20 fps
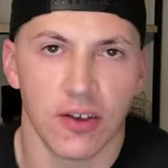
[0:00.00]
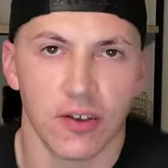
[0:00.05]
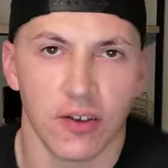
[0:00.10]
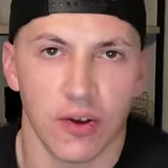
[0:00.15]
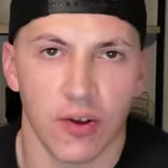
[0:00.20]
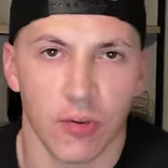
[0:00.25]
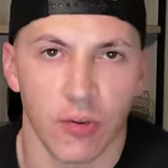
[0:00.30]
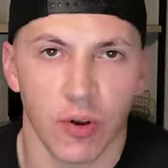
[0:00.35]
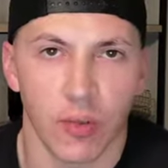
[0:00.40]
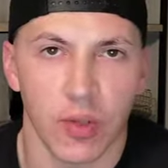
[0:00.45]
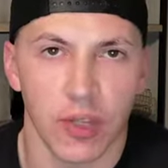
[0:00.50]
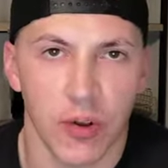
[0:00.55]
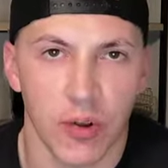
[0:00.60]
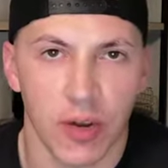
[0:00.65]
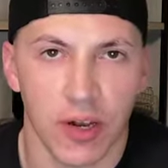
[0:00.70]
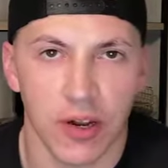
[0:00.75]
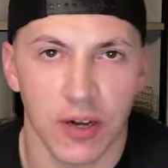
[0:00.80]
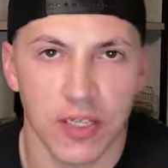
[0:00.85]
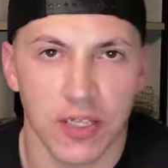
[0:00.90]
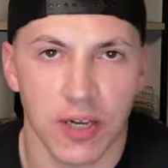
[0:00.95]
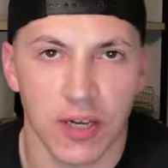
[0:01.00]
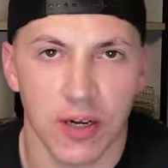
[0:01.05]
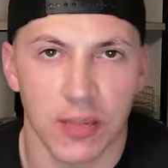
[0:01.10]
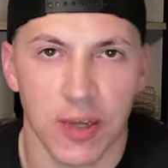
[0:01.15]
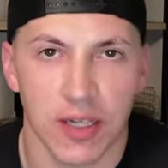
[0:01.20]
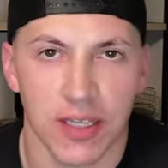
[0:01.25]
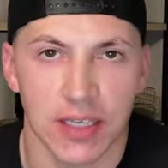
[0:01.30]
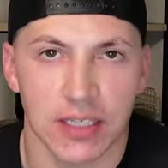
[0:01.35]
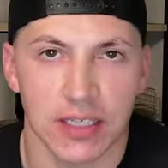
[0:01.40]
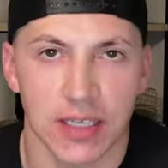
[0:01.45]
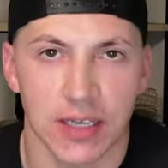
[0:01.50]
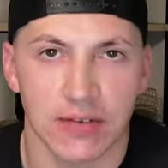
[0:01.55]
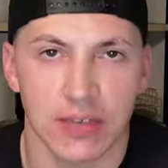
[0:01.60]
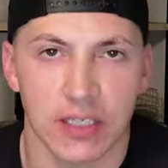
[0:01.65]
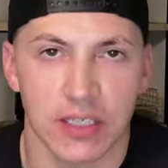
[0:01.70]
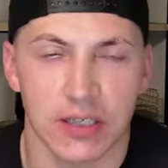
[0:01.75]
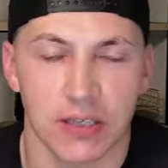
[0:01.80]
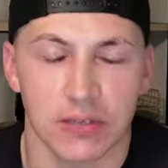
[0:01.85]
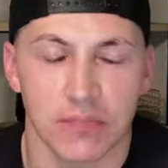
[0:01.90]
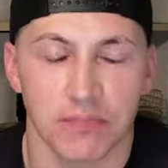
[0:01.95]
You know, what are we doing here talking about this stuff
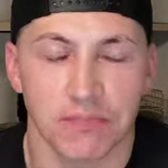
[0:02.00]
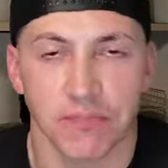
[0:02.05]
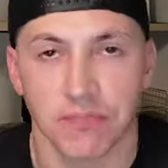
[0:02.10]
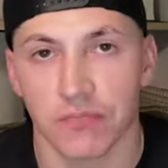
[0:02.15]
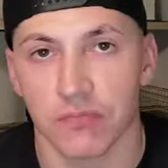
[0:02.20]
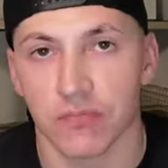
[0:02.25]
still?